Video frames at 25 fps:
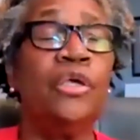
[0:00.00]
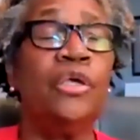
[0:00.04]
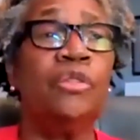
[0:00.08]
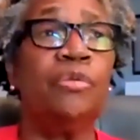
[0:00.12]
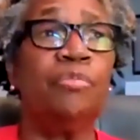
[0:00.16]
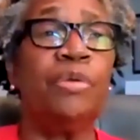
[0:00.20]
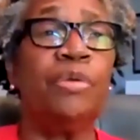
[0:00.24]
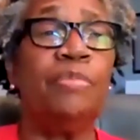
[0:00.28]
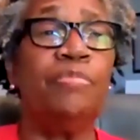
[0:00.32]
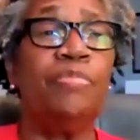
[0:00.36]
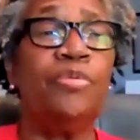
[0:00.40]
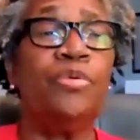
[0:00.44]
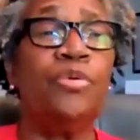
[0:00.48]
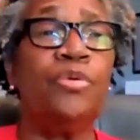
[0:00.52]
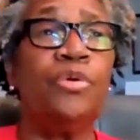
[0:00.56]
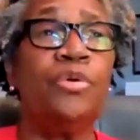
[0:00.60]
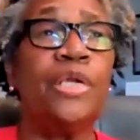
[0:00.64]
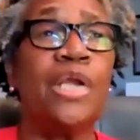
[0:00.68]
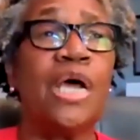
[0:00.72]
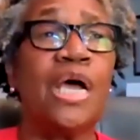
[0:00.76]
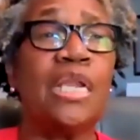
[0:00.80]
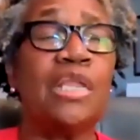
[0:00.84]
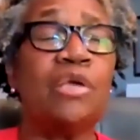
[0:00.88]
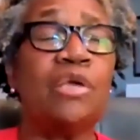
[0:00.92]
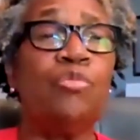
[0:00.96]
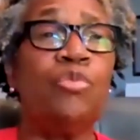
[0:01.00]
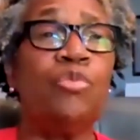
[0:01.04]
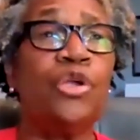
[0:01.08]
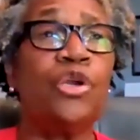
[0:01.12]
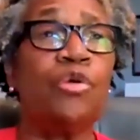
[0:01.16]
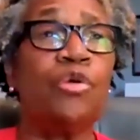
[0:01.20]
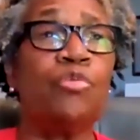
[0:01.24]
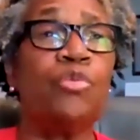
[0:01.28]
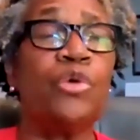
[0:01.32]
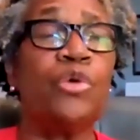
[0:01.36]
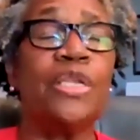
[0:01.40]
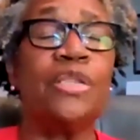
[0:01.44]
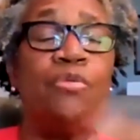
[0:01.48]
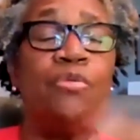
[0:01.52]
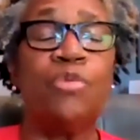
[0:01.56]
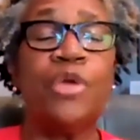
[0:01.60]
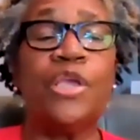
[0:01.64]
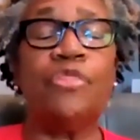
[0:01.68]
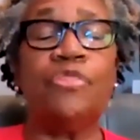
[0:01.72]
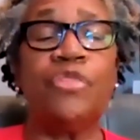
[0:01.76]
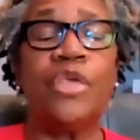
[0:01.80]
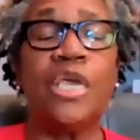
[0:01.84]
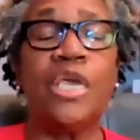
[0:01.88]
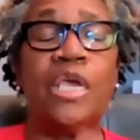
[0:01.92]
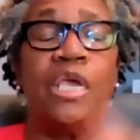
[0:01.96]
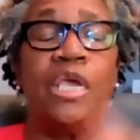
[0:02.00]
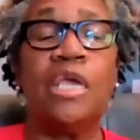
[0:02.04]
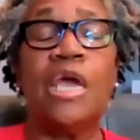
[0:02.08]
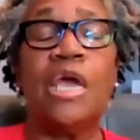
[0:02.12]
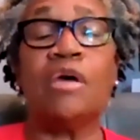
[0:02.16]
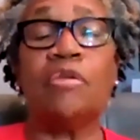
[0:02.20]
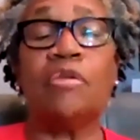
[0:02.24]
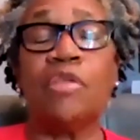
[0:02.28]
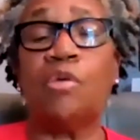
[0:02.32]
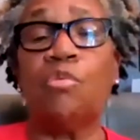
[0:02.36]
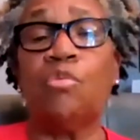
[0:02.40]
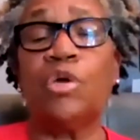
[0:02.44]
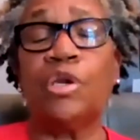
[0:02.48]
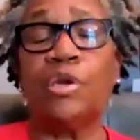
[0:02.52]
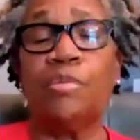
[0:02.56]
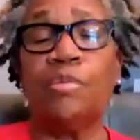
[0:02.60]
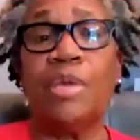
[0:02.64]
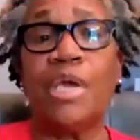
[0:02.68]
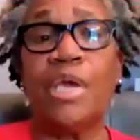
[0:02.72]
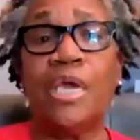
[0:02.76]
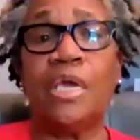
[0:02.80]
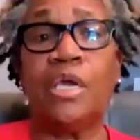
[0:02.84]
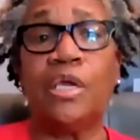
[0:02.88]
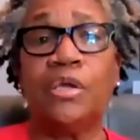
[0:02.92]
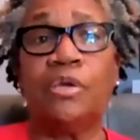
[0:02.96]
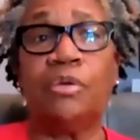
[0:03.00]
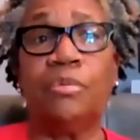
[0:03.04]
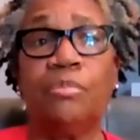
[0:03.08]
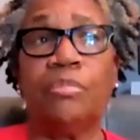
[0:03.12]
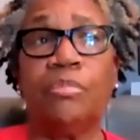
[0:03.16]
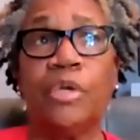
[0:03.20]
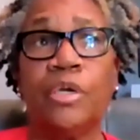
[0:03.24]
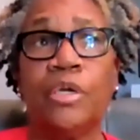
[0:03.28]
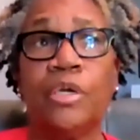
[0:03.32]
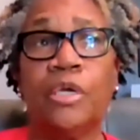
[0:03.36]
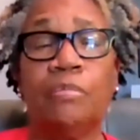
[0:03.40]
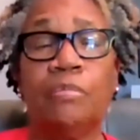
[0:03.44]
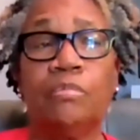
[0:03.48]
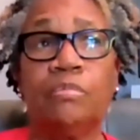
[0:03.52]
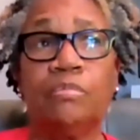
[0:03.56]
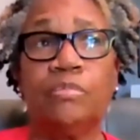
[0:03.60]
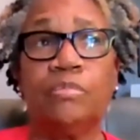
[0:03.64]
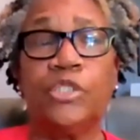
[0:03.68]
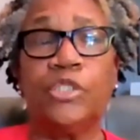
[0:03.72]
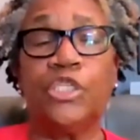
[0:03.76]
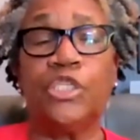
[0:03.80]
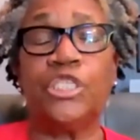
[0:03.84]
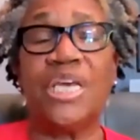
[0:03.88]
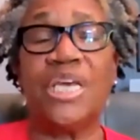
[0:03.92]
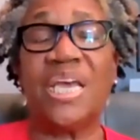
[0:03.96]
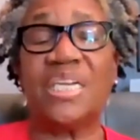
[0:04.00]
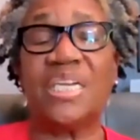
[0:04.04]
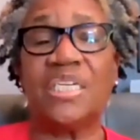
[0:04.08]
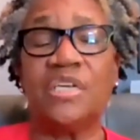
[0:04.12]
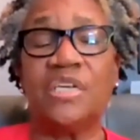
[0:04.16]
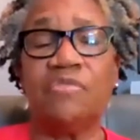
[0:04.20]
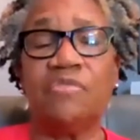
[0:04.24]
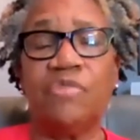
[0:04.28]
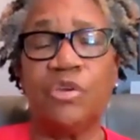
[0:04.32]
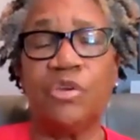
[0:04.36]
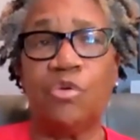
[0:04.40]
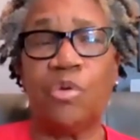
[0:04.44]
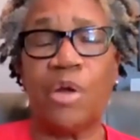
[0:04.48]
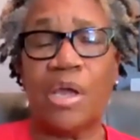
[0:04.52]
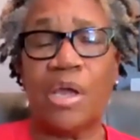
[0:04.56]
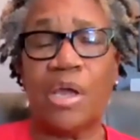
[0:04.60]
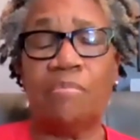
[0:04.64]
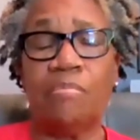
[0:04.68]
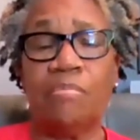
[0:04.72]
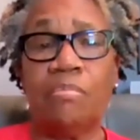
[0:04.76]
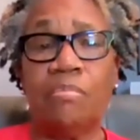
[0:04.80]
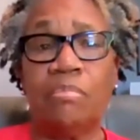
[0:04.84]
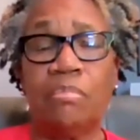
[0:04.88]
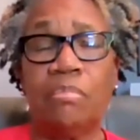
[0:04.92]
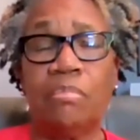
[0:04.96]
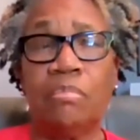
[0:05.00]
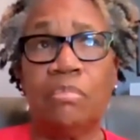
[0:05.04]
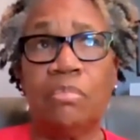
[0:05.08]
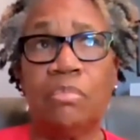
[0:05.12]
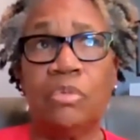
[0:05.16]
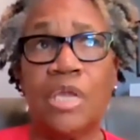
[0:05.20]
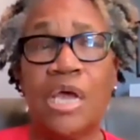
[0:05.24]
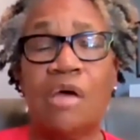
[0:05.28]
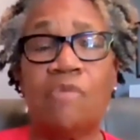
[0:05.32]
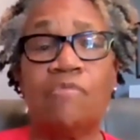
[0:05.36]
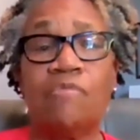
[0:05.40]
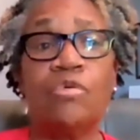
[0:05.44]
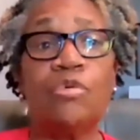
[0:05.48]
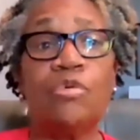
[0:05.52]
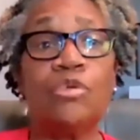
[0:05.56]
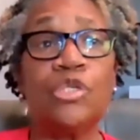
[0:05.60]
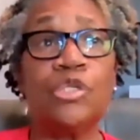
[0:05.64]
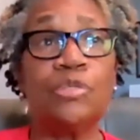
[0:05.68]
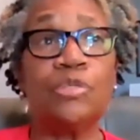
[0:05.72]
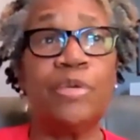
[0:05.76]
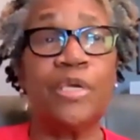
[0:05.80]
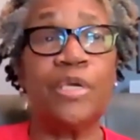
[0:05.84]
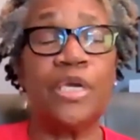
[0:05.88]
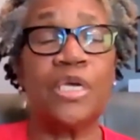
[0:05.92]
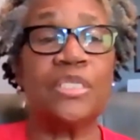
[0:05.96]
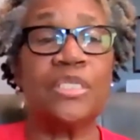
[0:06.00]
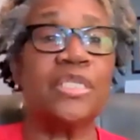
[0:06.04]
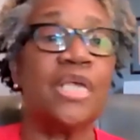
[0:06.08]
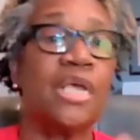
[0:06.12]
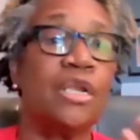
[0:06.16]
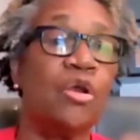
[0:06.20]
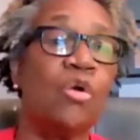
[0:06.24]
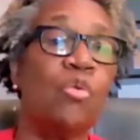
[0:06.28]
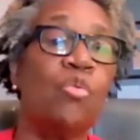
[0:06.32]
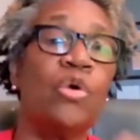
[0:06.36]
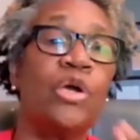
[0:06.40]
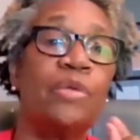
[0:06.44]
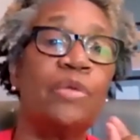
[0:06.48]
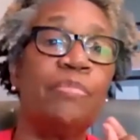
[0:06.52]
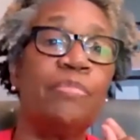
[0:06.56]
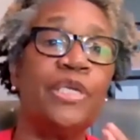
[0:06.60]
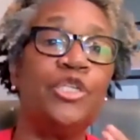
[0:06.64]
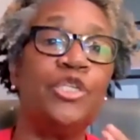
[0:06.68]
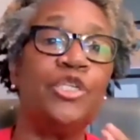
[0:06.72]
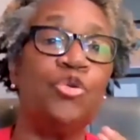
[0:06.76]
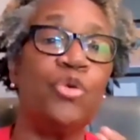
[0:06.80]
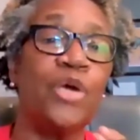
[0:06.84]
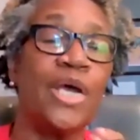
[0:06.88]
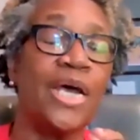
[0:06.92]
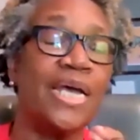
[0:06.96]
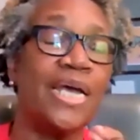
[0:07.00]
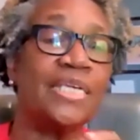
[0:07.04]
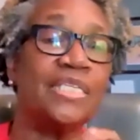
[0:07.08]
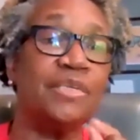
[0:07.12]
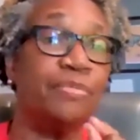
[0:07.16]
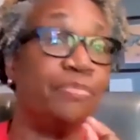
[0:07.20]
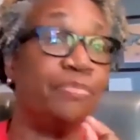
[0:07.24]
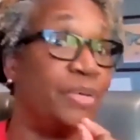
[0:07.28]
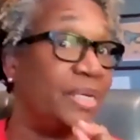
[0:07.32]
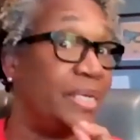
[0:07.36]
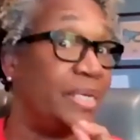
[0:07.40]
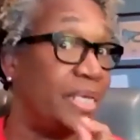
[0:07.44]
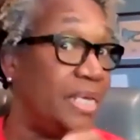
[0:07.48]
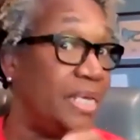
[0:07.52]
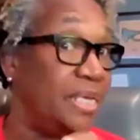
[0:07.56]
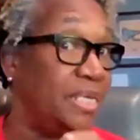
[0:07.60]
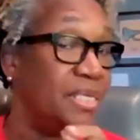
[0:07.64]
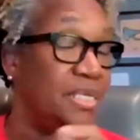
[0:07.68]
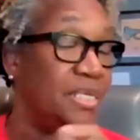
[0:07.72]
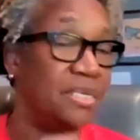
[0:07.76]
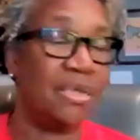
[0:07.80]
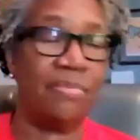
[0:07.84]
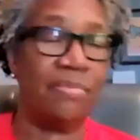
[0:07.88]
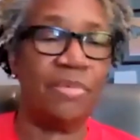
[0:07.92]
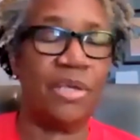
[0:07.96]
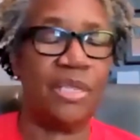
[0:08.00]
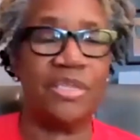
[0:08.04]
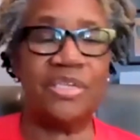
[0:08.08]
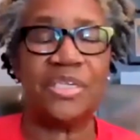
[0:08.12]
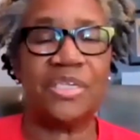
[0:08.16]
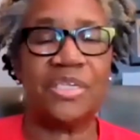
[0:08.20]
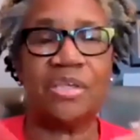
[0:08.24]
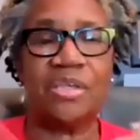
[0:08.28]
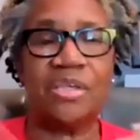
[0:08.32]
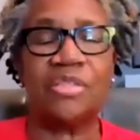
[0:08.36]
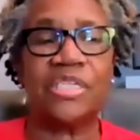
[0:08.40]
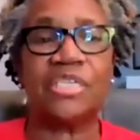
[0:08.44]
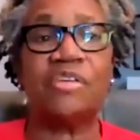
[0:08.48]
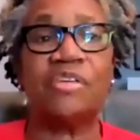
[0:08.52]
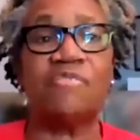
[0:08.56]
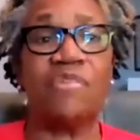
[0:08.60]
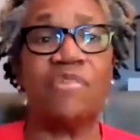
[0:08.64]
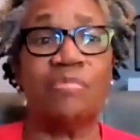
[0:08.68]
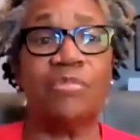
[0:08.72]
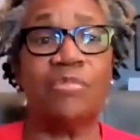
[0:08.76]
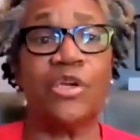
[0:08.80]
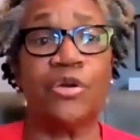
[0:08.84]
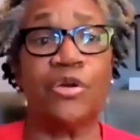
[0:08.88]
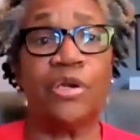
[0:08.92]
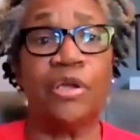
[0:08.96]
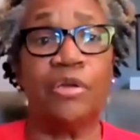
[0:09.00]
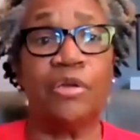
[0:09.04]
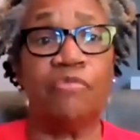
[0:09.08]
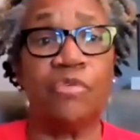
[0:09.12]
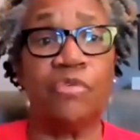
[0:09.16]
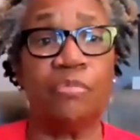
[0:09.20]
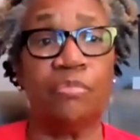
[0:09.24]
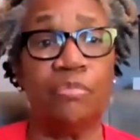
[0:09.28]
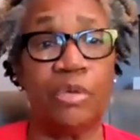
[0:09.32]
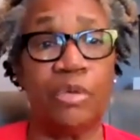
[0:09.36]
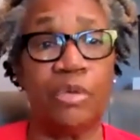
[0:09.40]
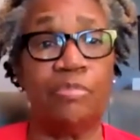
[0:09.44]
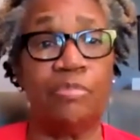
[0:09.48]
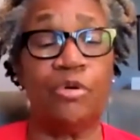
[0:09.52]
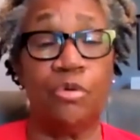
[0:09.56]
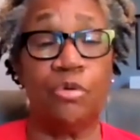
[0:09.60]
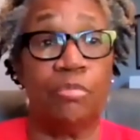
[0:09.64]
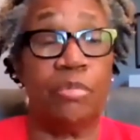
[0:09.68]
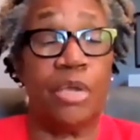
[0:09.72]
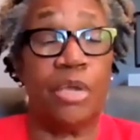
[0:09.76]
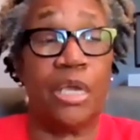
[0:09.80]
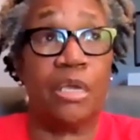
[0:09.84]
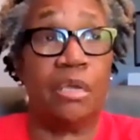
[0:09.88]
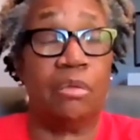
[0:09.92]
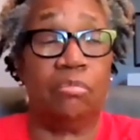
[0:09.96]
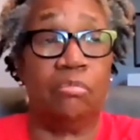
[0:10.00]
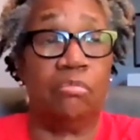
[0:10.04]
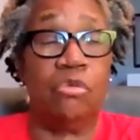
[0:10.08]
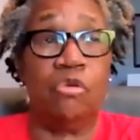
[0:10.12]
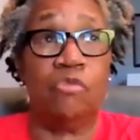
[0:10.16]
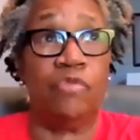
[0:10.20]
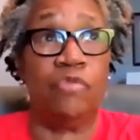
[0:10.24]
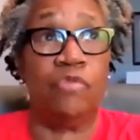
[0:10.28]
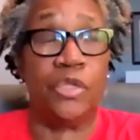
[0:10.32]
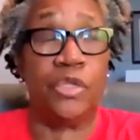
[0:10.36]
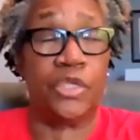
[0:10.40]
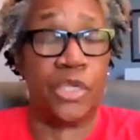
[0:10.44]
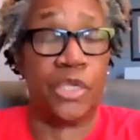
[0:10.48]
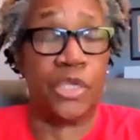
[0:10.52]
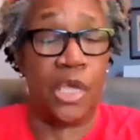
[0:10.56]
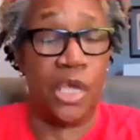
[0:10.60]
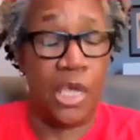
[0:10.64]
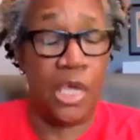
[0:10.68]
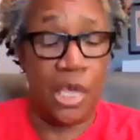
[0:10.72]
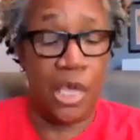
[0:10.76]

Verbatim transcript: the people in Hollywood are really rethinking how they want to make um, detective and crime novels because they don't want to be too kind to police. I mean, this is all the stuff I'm learning from people who are making movies.